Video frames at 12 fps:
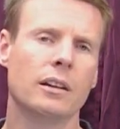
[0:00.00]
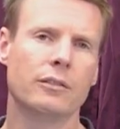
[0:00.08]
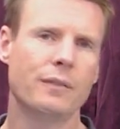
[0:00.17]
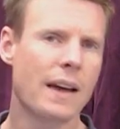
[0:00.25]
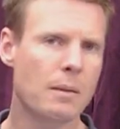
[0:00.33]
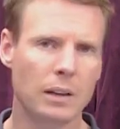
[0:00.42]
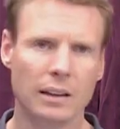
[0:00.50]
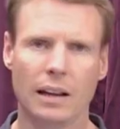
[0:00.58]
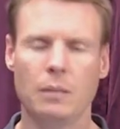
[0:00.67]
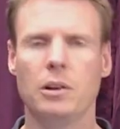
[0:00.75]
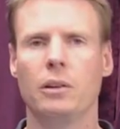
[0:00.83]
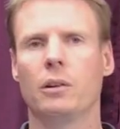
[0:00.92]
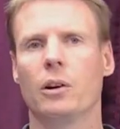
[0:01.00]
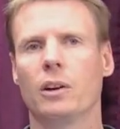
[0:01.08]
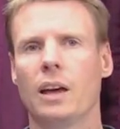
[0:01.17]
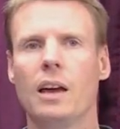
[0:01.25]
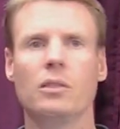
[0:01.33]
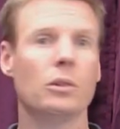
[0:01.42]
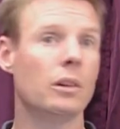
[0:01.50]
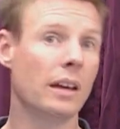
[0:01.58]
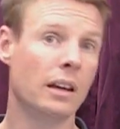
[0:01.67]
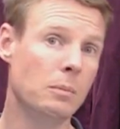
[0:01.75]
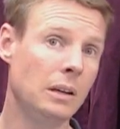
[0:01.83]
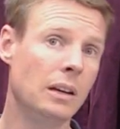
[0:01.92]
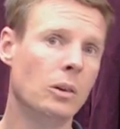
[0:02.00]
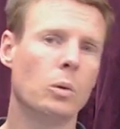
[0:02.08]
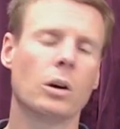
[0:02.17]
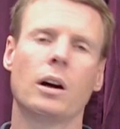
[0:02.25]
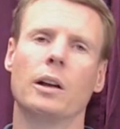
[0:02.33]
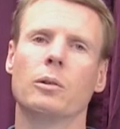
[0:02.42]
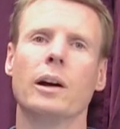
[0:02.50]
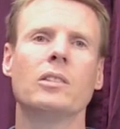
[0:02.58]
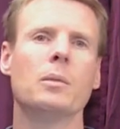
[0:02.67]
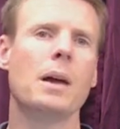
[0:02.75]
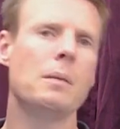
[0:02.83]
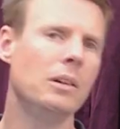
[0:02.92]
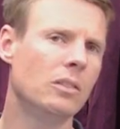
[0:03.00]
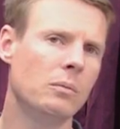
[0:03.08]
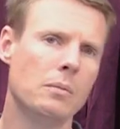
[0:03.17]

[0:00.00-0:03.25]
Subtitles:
family, let them know they're okay, so that they could begin to work on a resume,